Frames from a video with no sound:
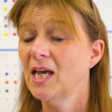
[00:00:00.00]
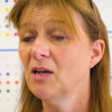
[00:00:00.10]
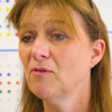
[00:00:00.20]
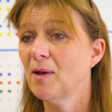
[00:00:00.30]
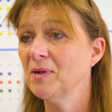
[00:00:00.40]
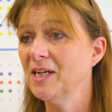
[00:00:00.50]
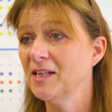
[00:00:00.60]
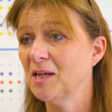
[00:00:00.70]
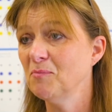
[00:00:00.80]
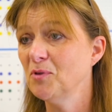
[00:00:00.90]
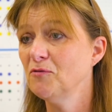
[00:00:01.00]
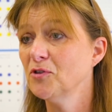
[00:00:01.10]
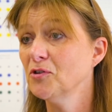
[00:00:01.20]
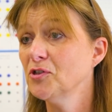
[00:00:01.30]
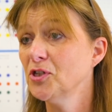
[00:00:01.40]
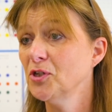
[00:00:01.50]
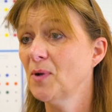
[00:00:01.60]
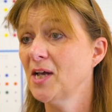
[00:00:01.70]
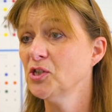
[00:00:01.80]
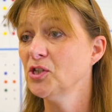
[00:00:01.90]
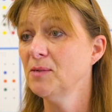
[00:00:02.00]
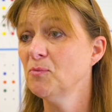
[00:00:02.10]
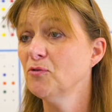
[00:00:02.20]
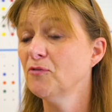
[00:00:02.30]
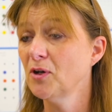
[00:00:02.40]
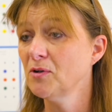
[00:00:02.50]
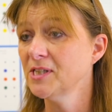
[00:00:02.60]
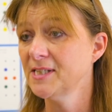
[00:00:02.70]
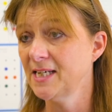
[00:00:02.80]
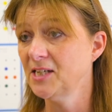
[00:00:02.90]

It rapidly then moved on to actually more focused